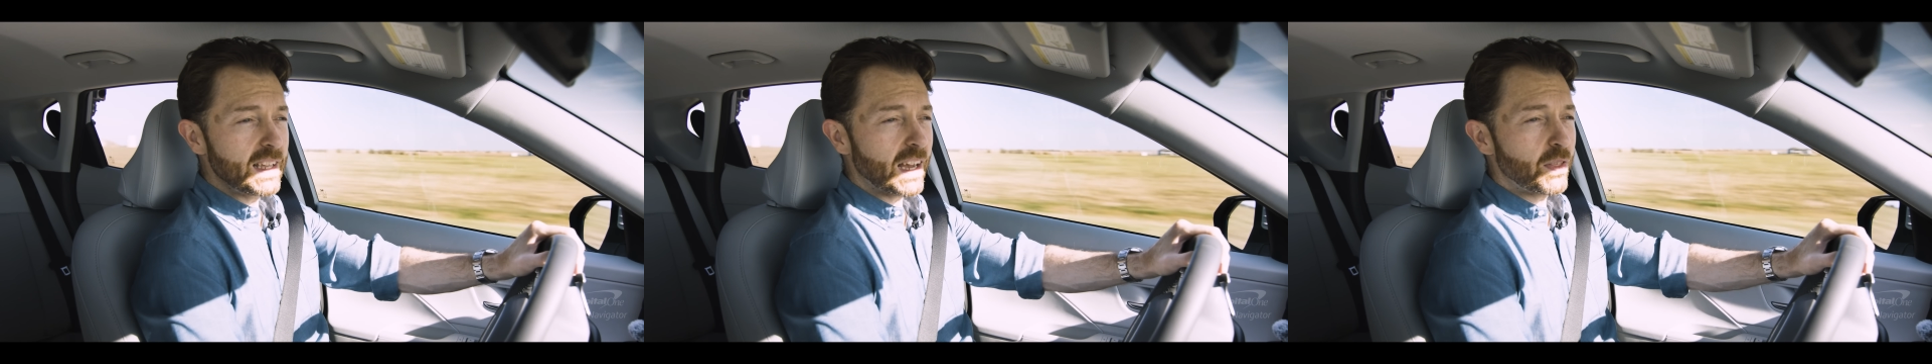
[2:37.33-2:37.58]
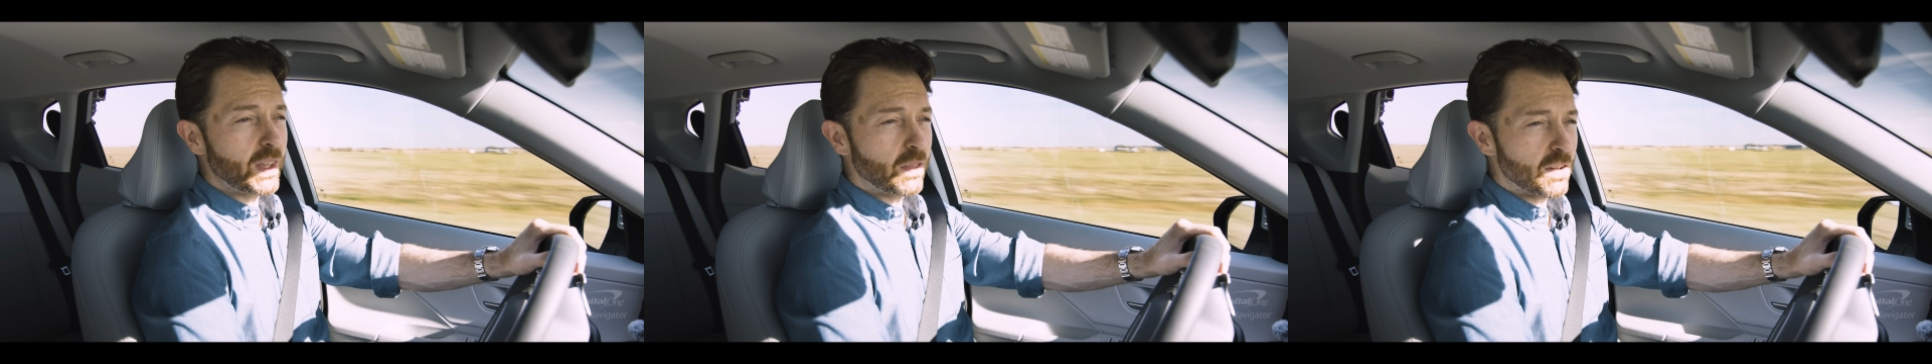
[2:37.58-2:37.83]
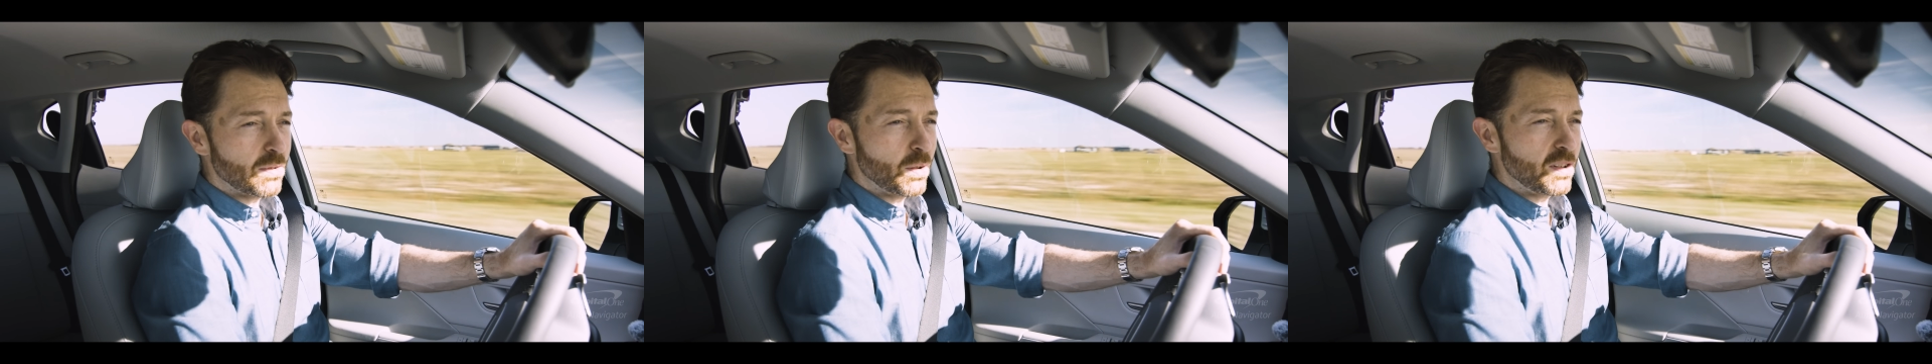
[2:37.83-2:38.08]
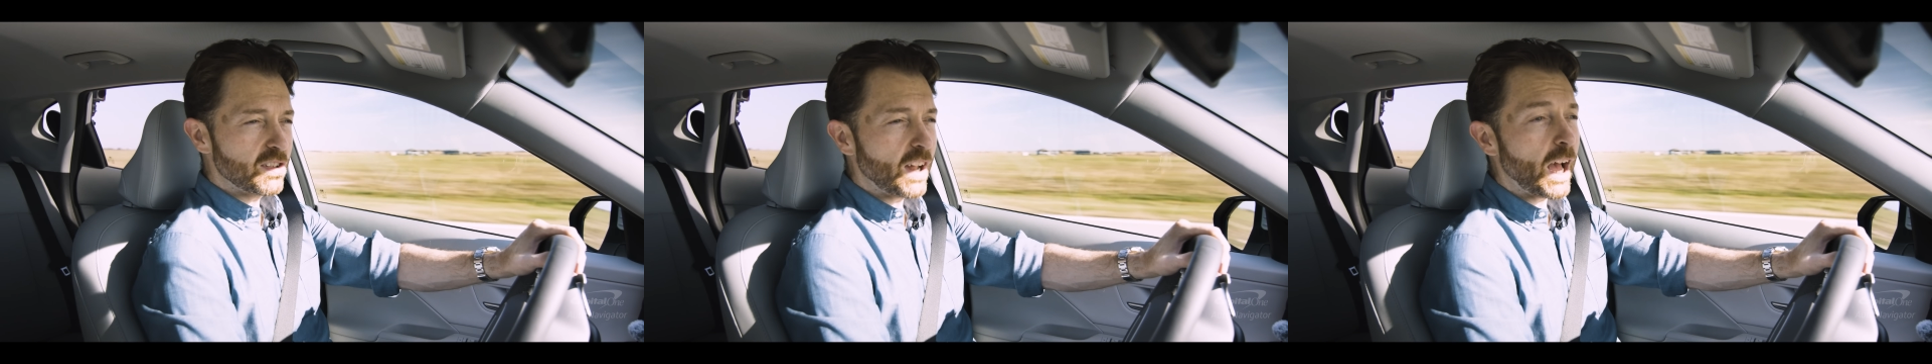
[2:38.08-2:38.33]
I think this
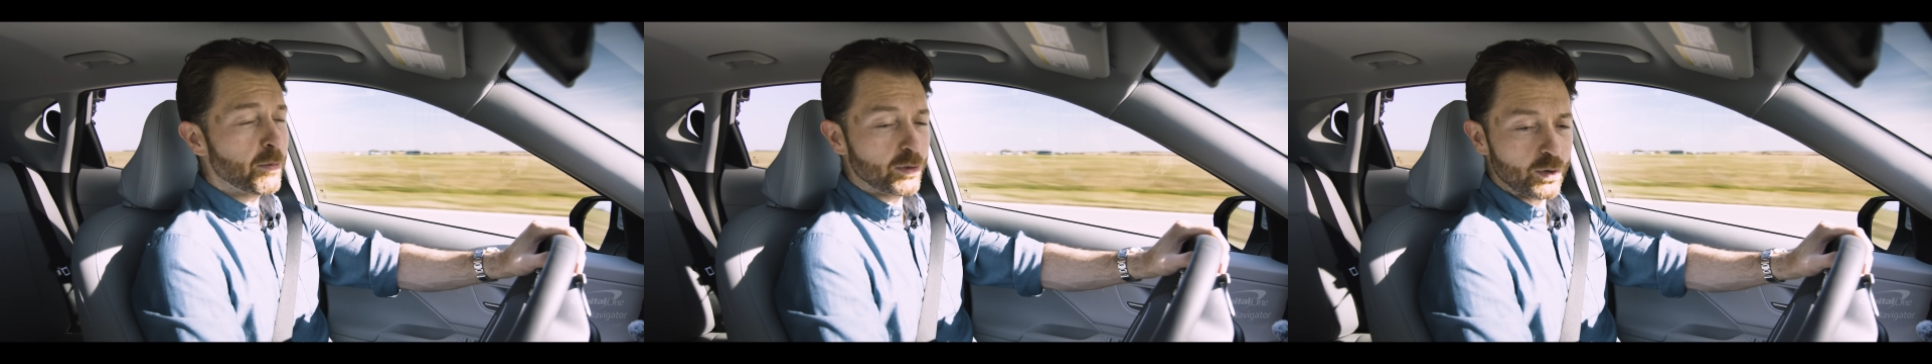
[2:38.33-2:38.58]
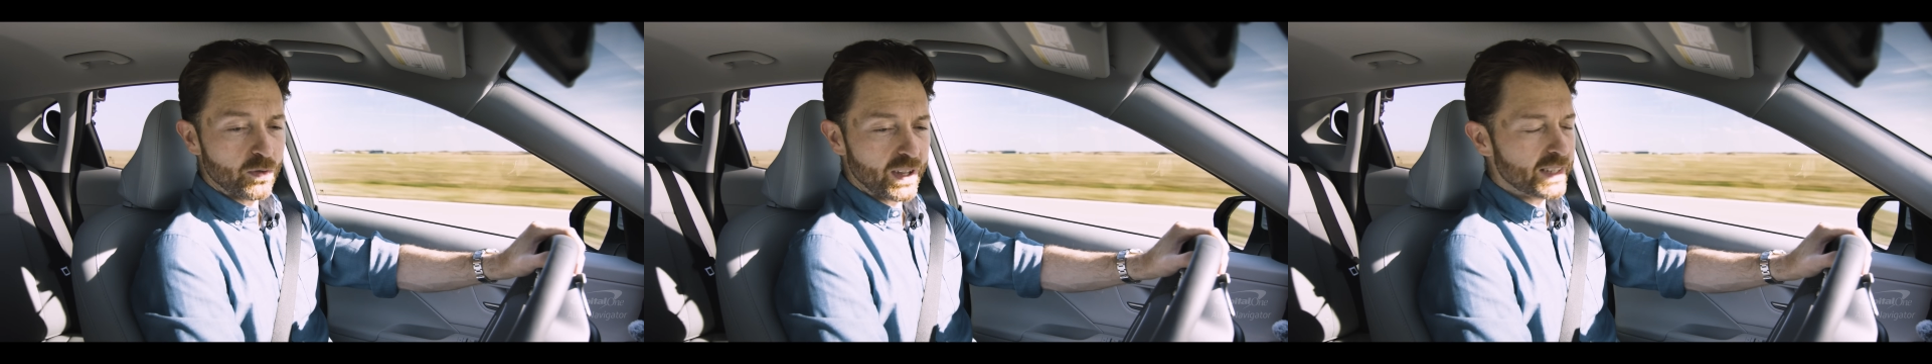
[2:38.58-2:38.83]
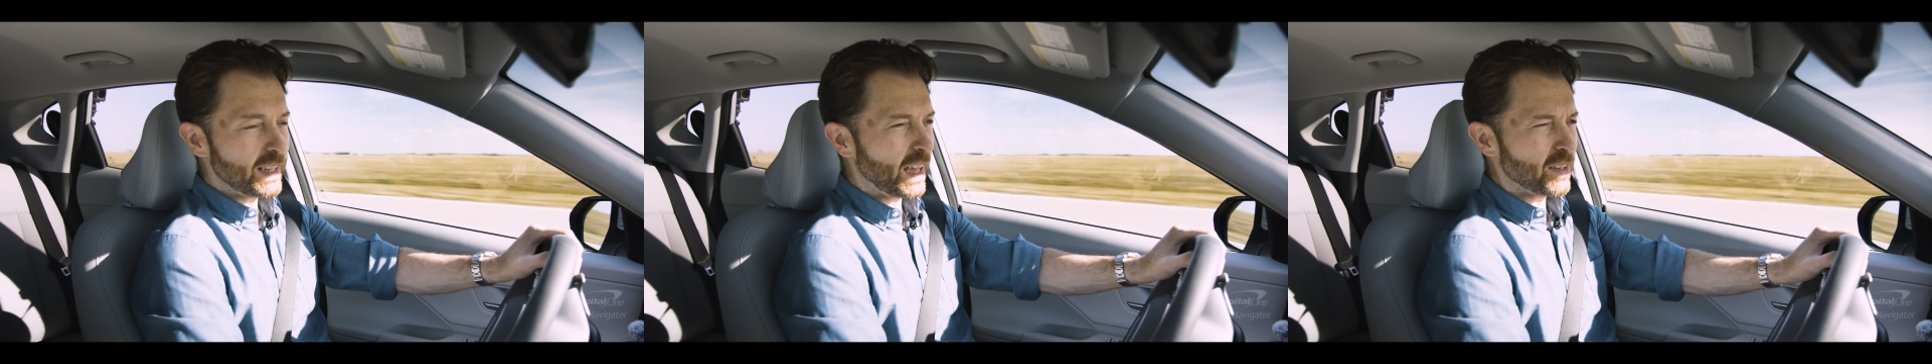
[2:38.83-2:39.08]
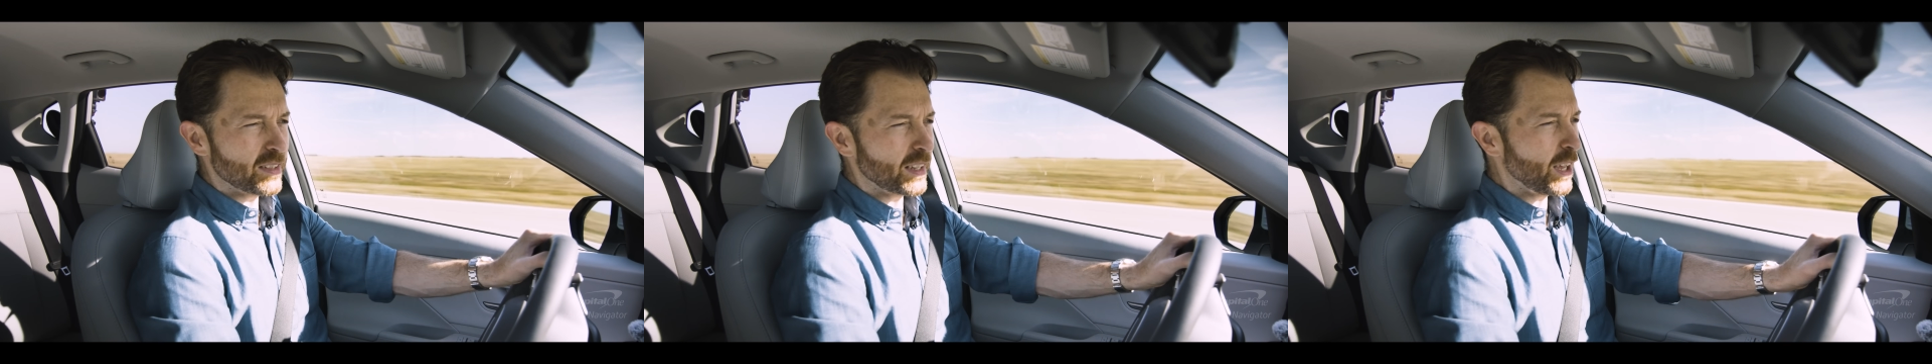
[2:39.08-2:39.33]
looks absolutely fantastic.